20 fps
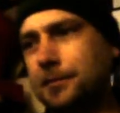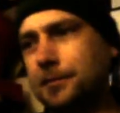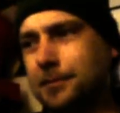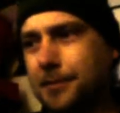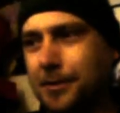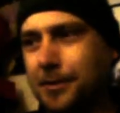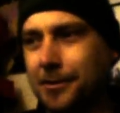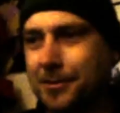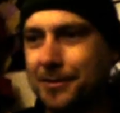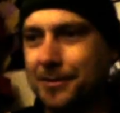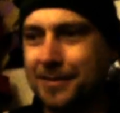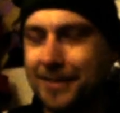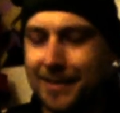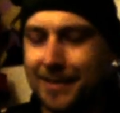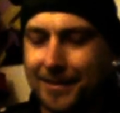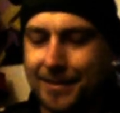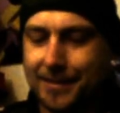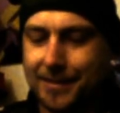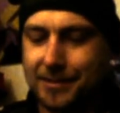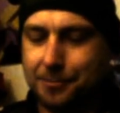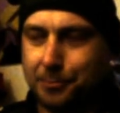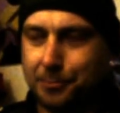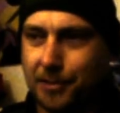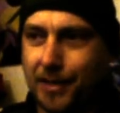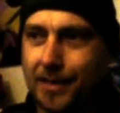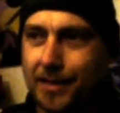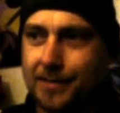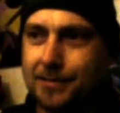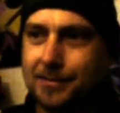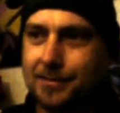We're going to fight.
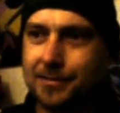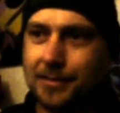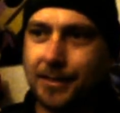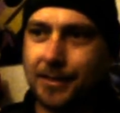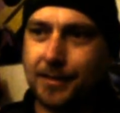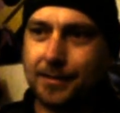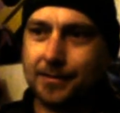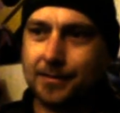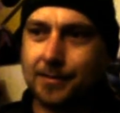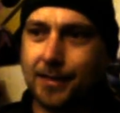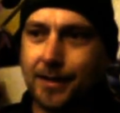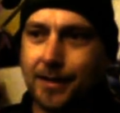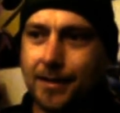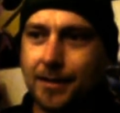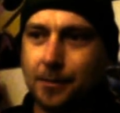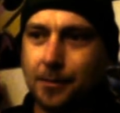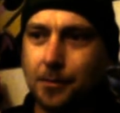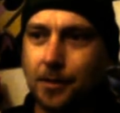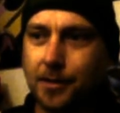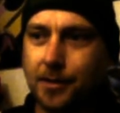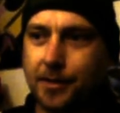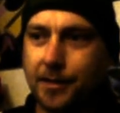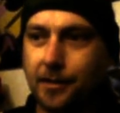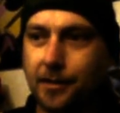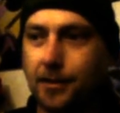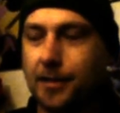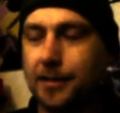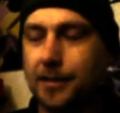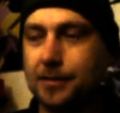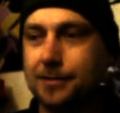Everyone, you're going to have to kill. No matter
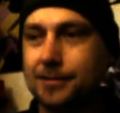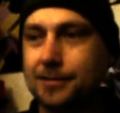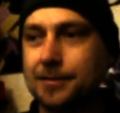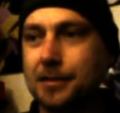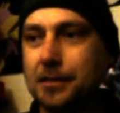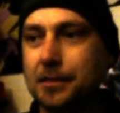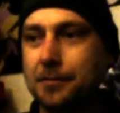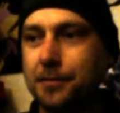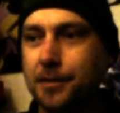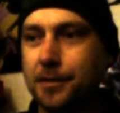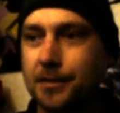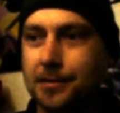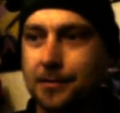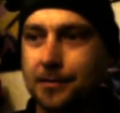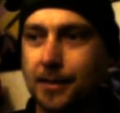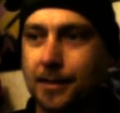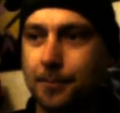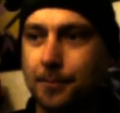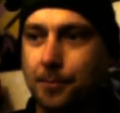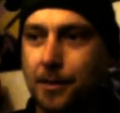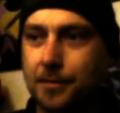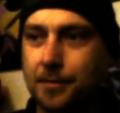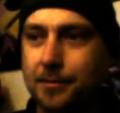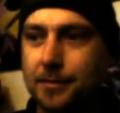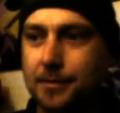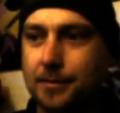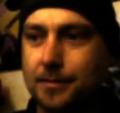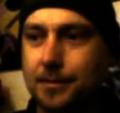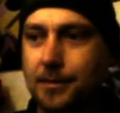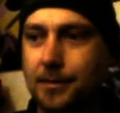what, no matter what you do, no
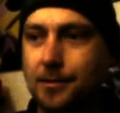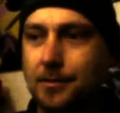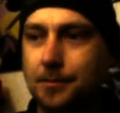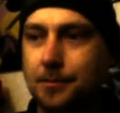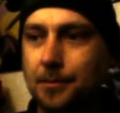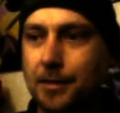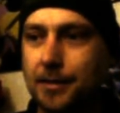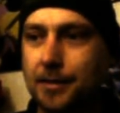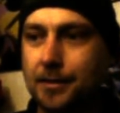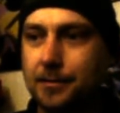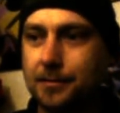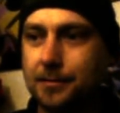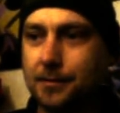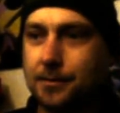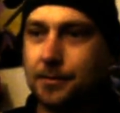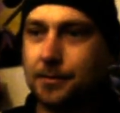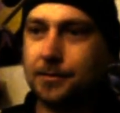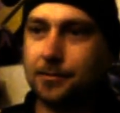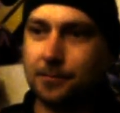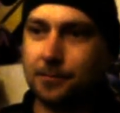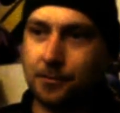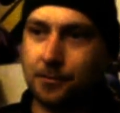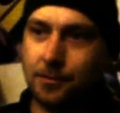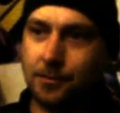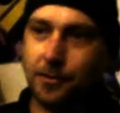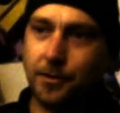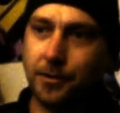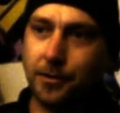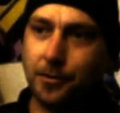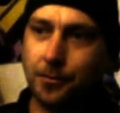matter what anybody else does, this
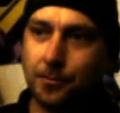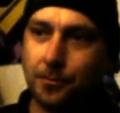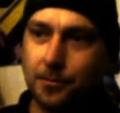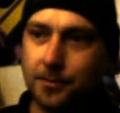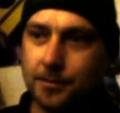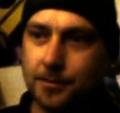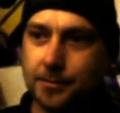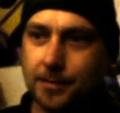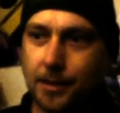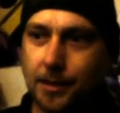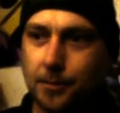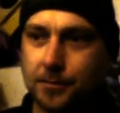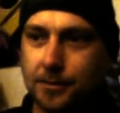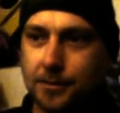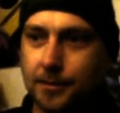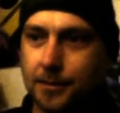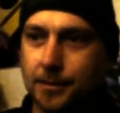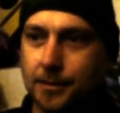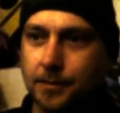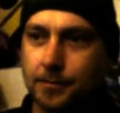is how it's going to go down.